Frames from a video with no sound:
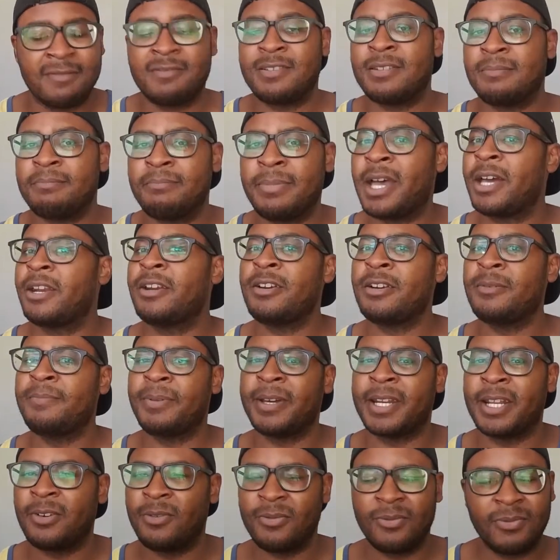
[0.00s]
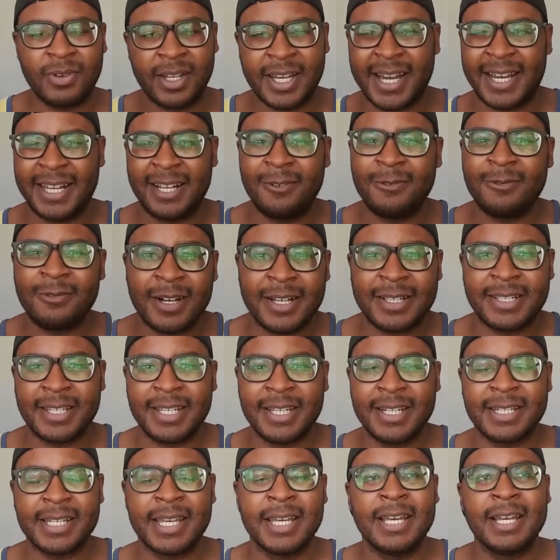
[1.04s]
better, but it kind of
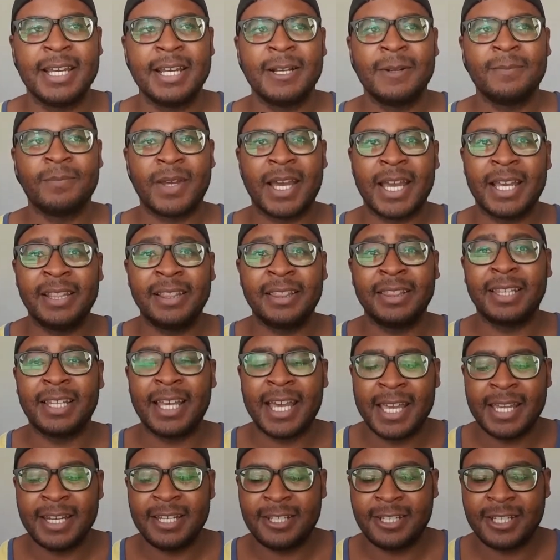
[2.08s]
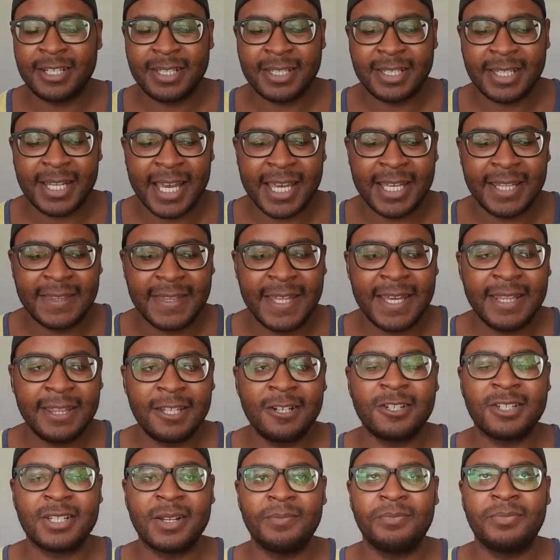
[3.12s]
wasn't. I think there's
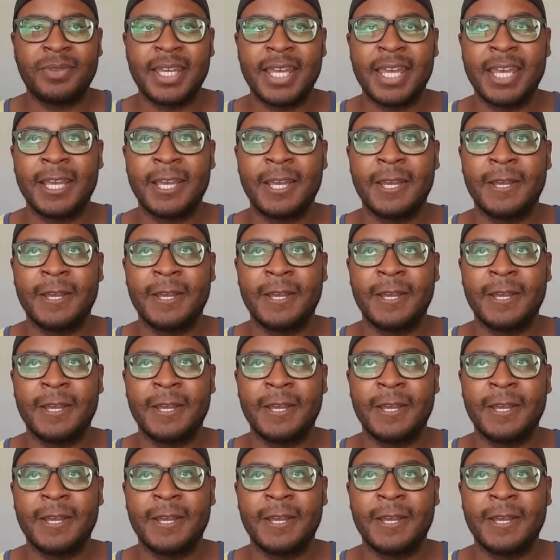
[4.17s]
something.